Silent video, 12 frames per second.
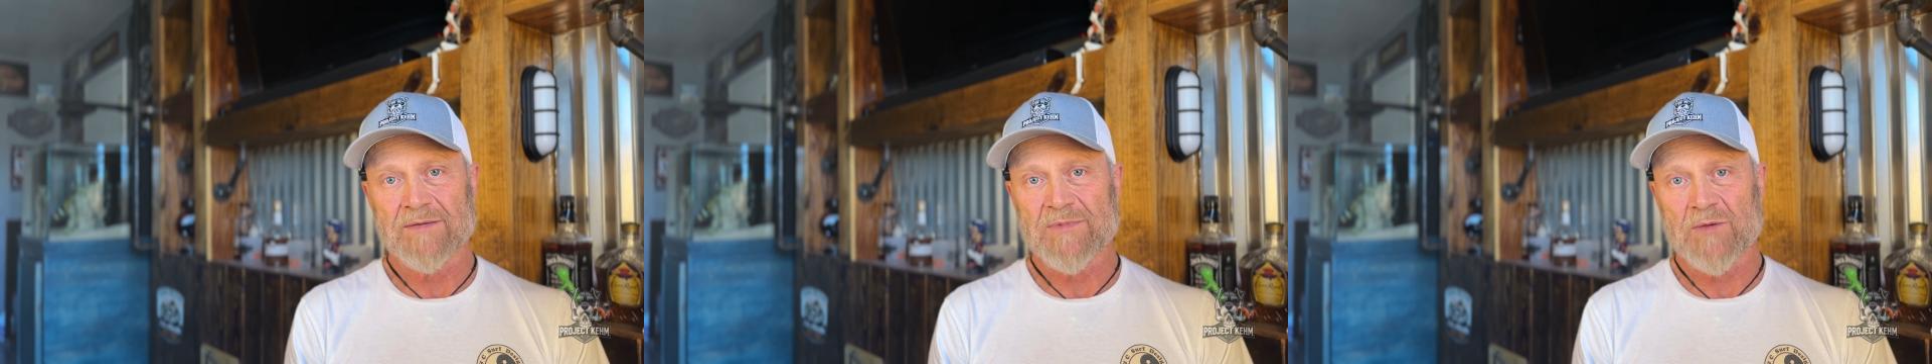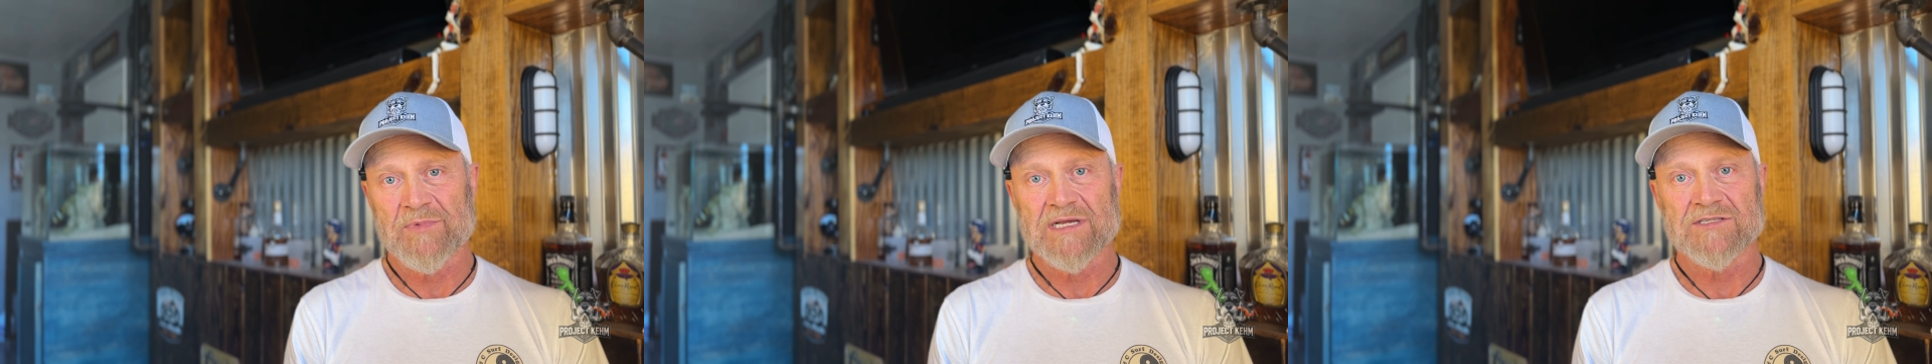
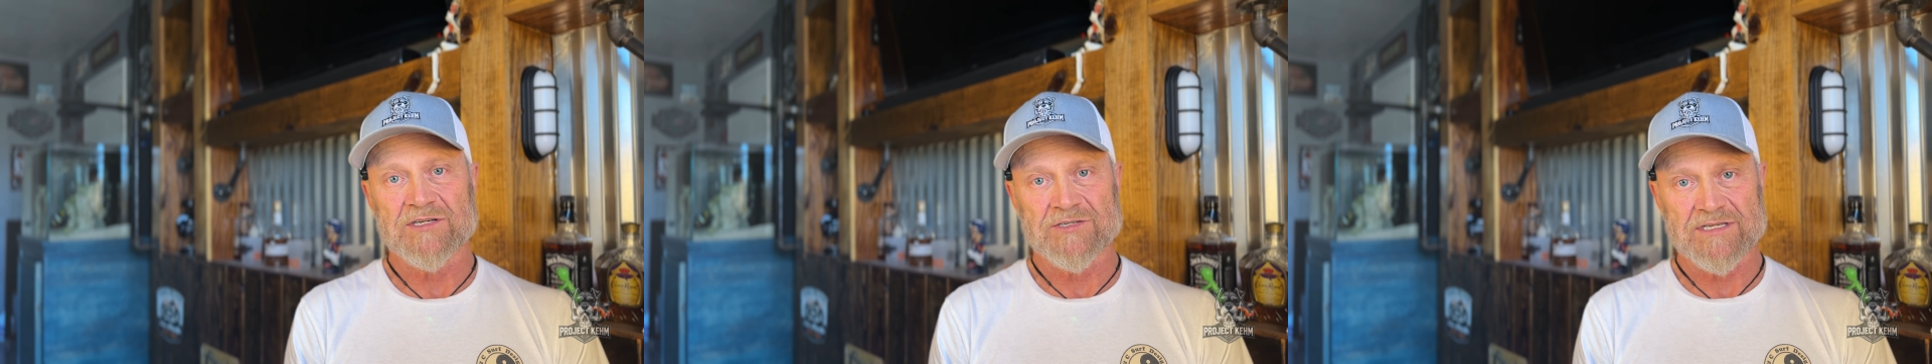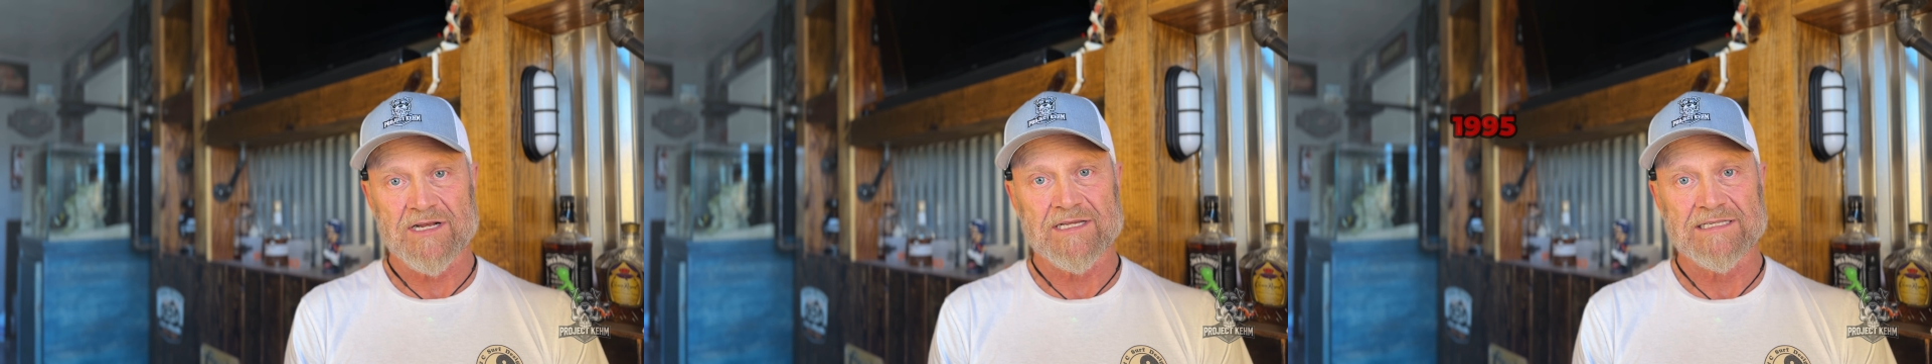about because they're
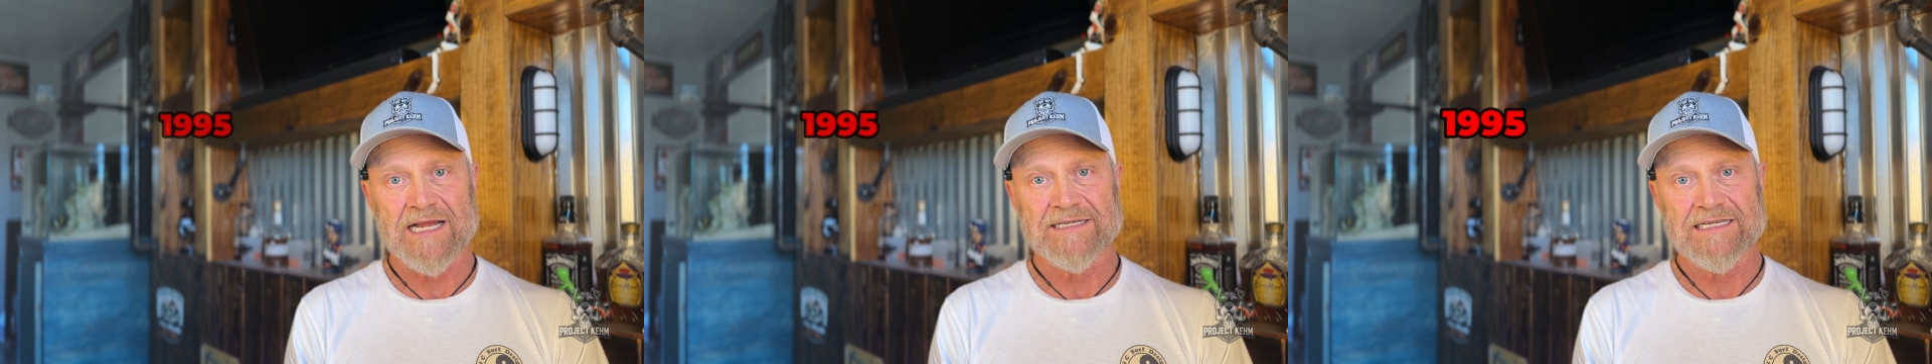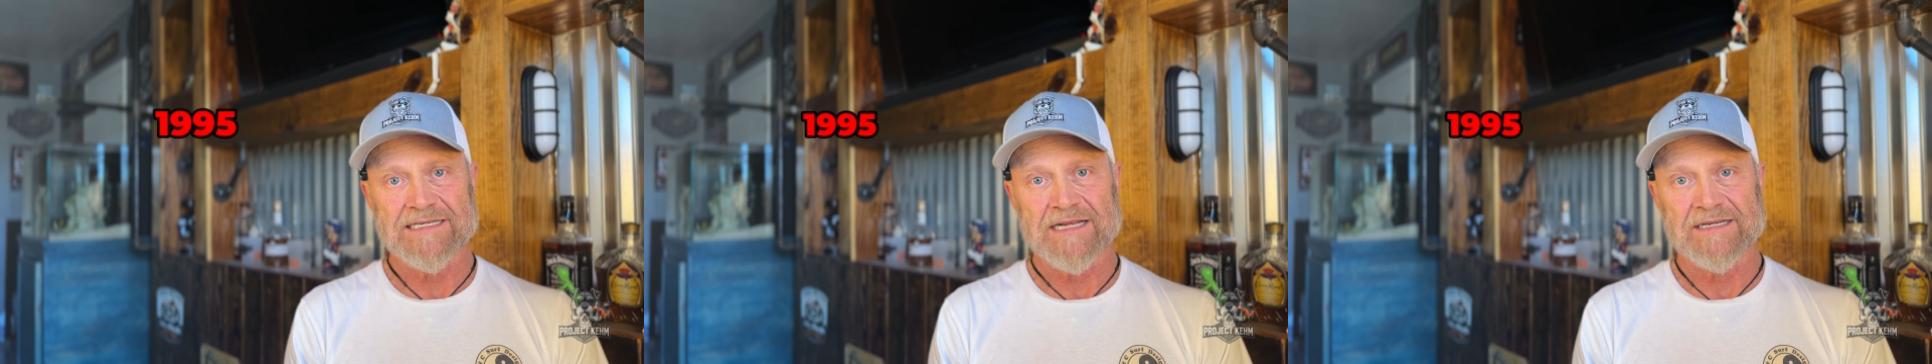stuck in
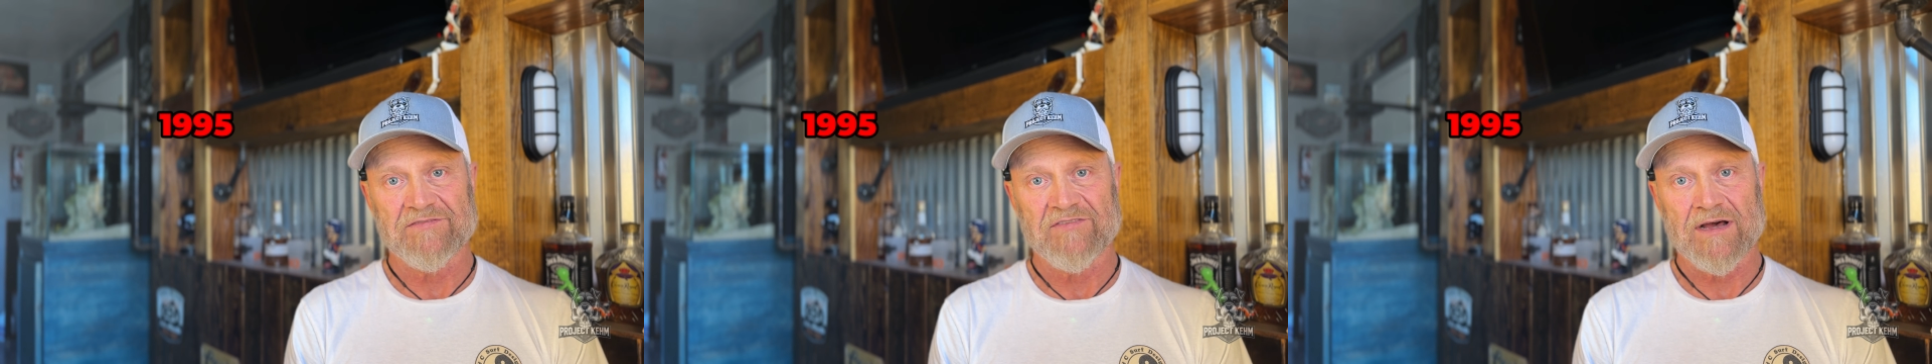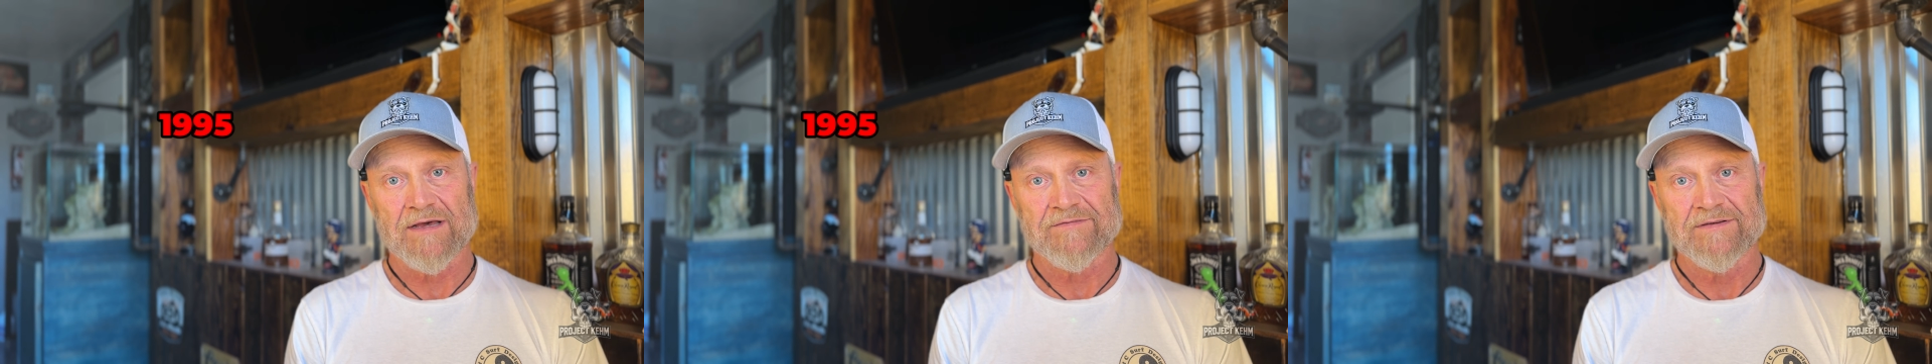
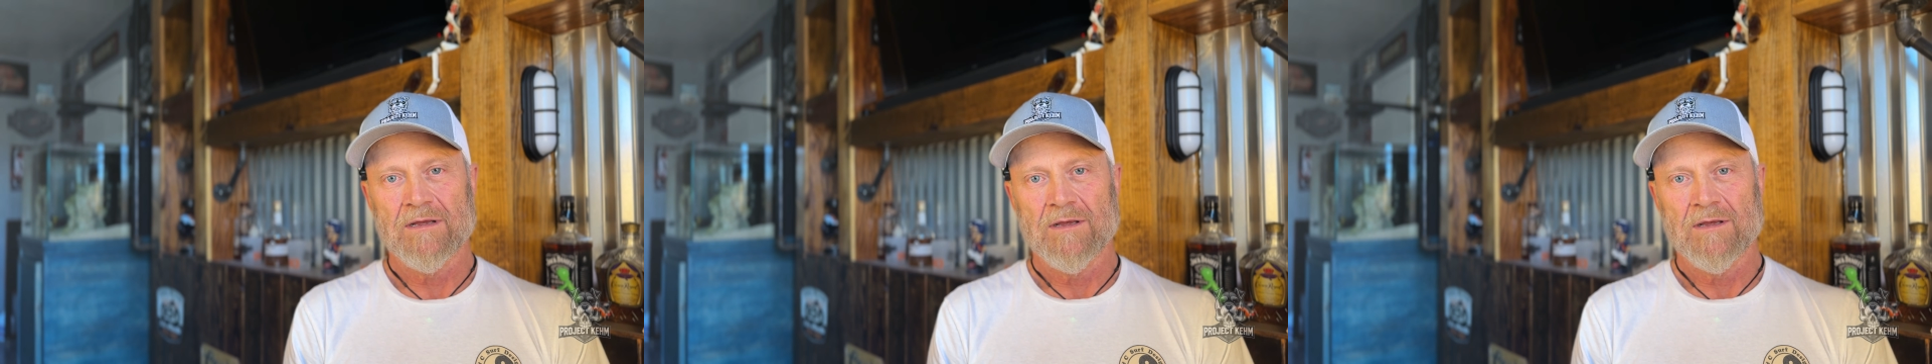1995.